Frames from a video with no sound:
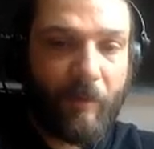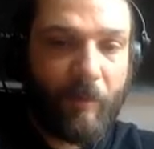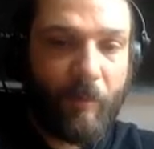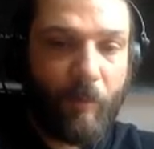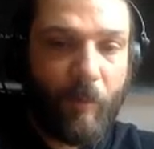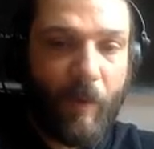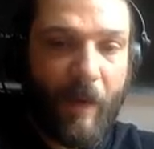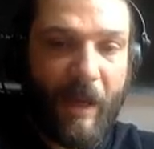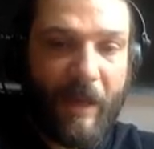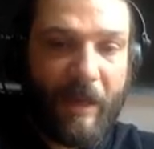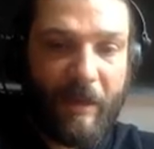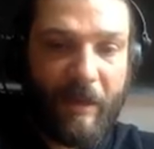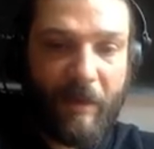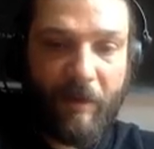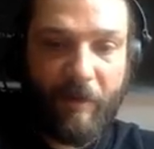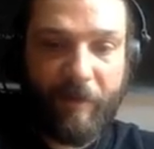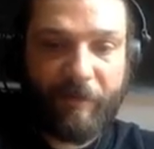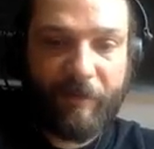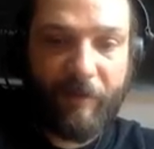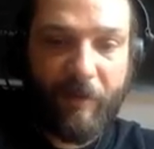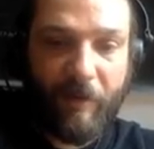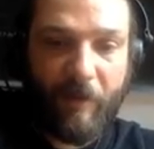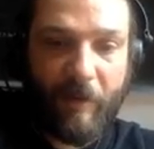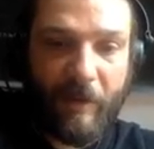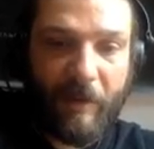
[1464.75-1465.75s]
way
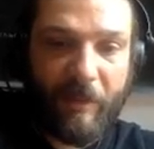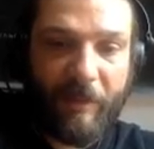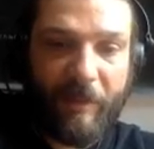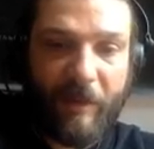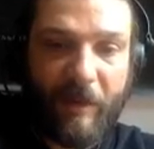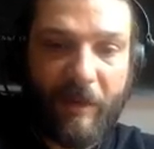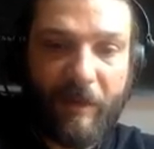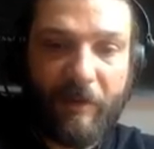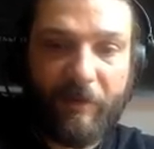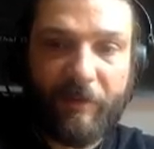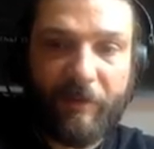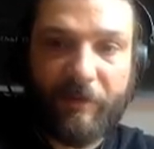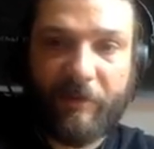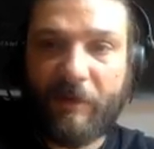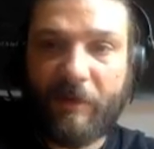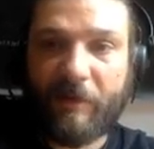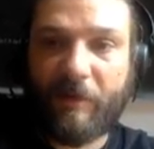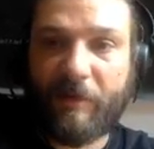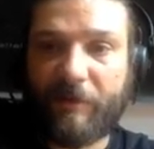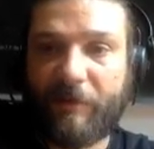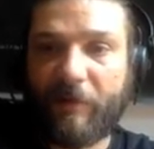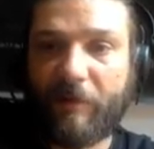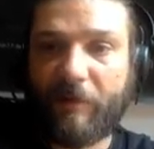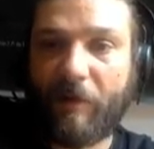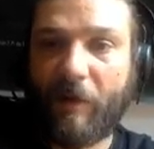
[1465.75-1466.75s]
of doing things.
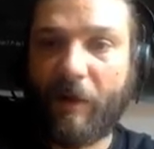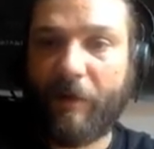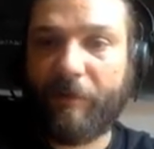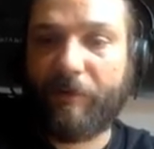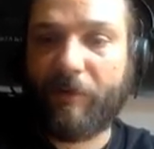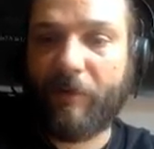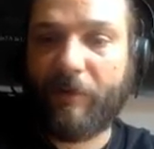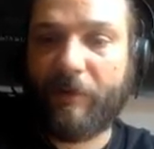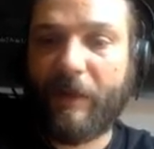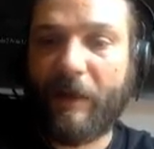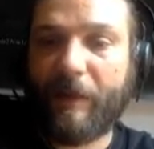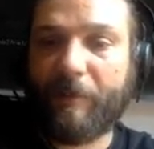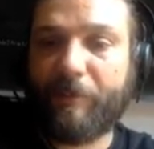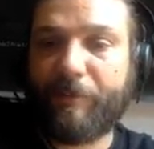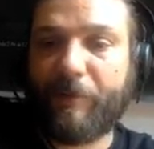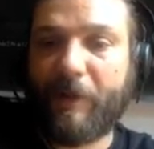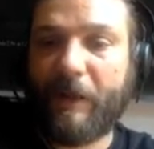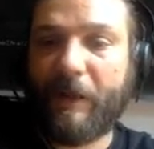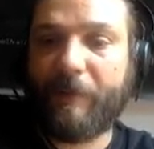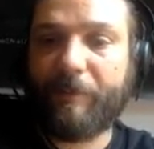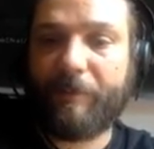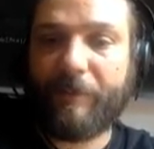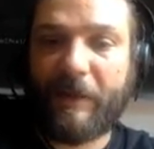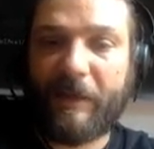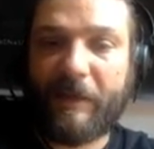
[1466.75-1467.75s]
So I've got that
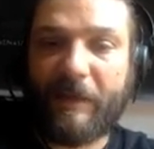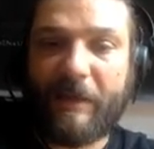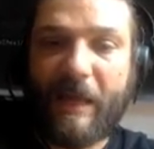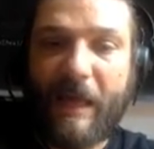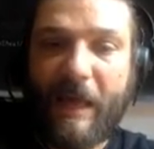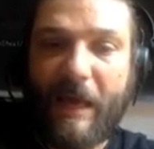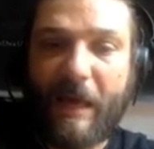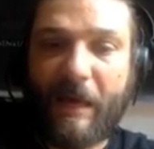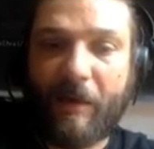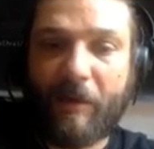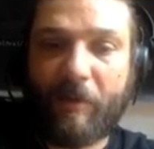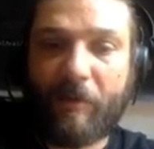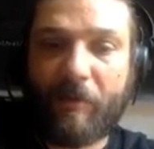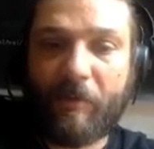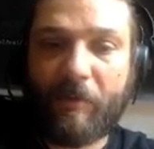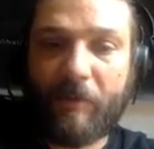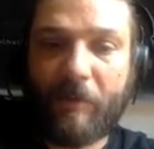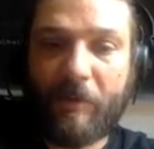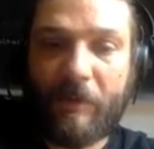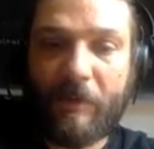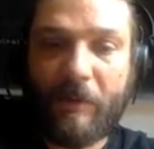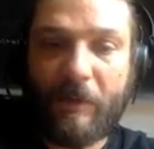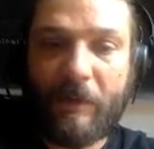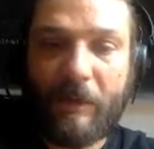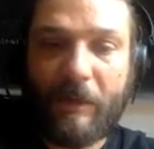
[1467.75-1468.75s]
breakbeat now
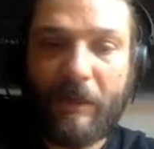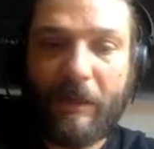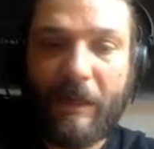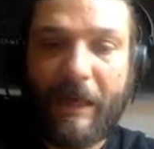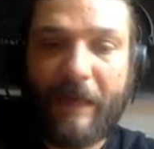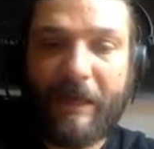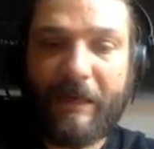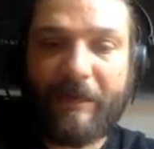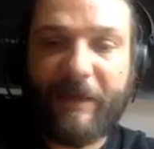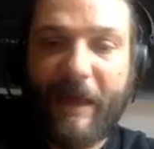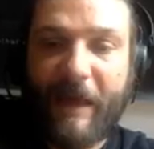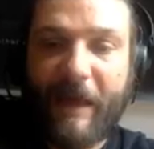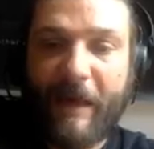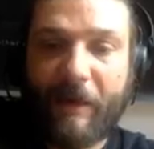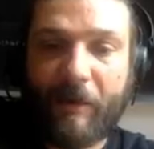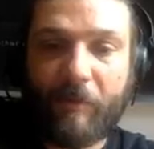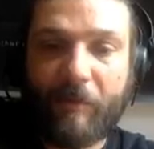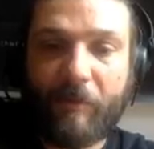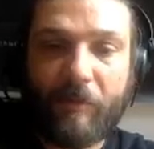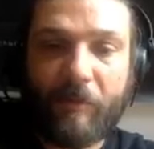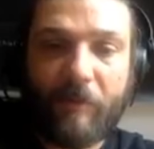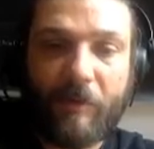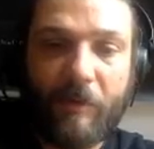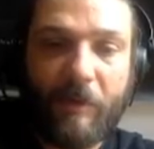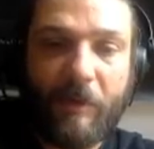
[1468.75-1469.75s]
laid
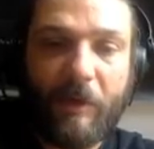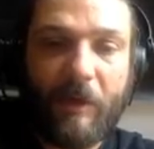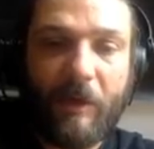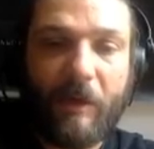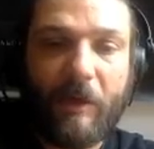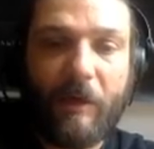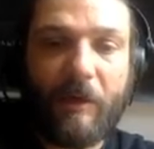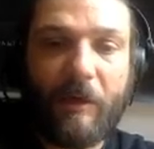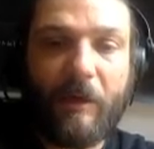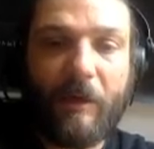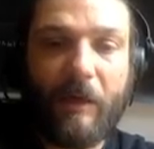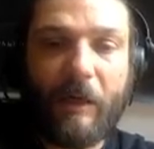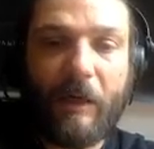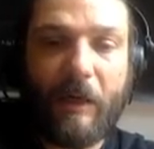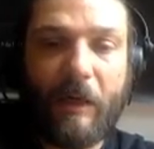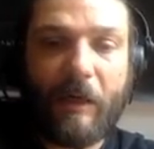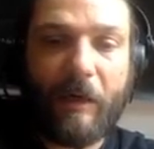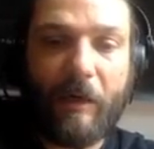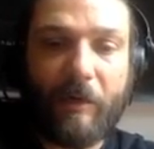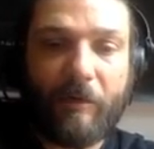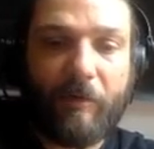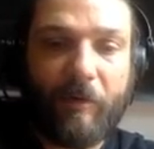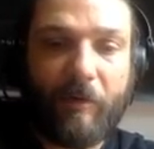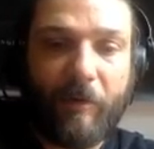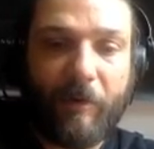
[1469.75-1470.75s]
out
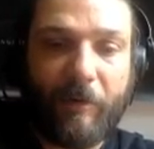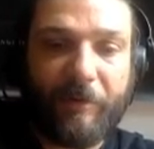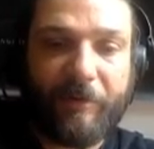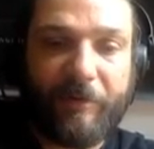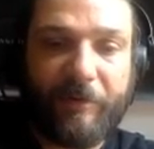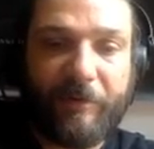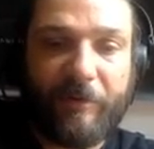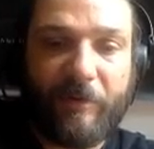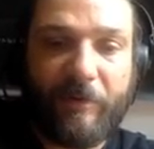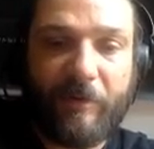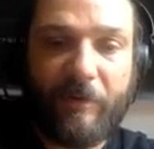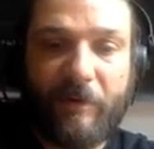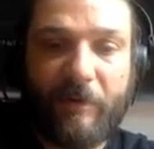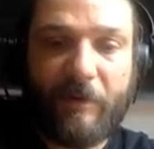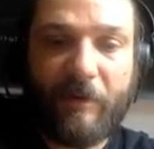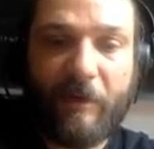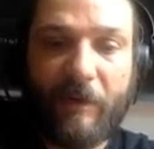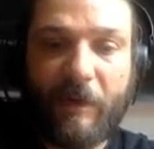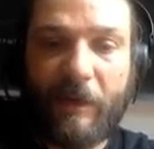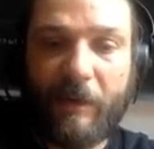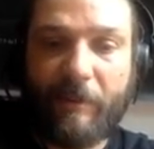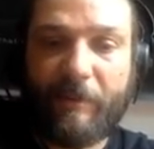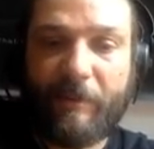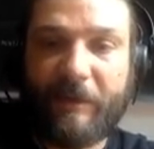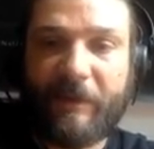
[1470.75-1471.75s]
across
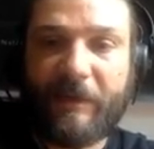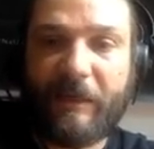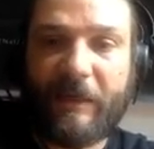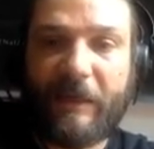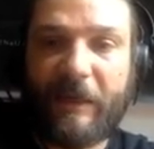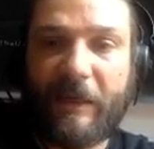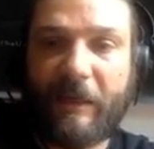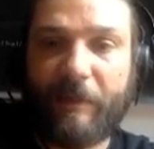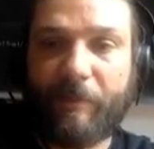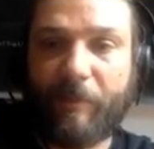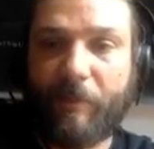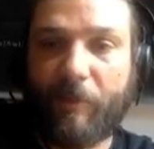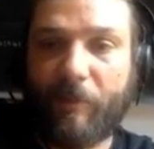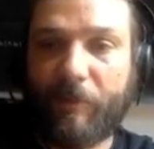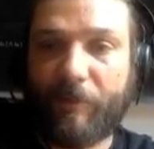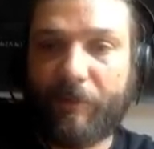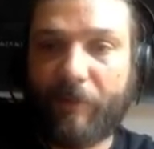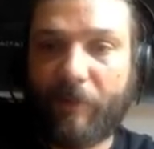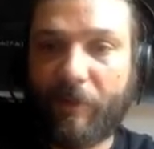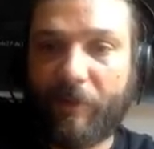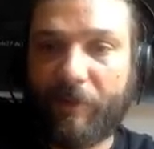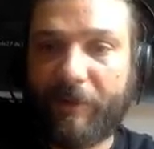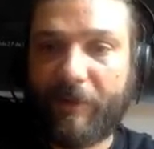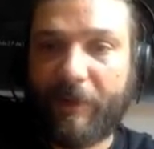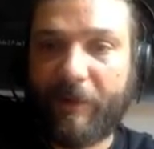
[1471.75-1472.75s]
a MIDI keyboard
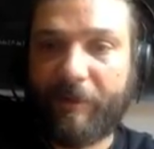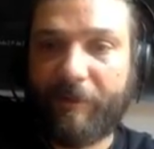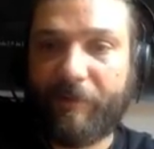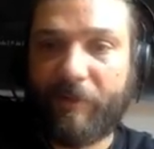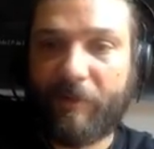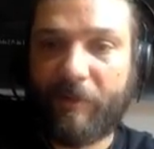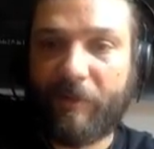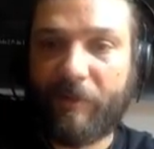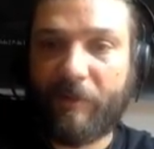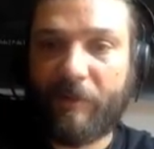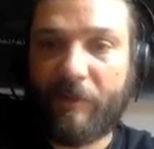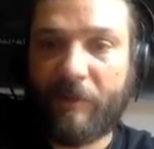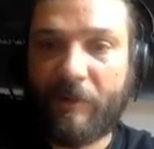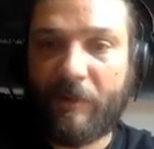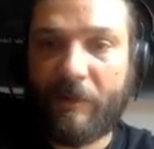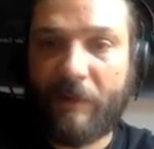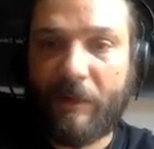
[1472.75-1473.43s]
on different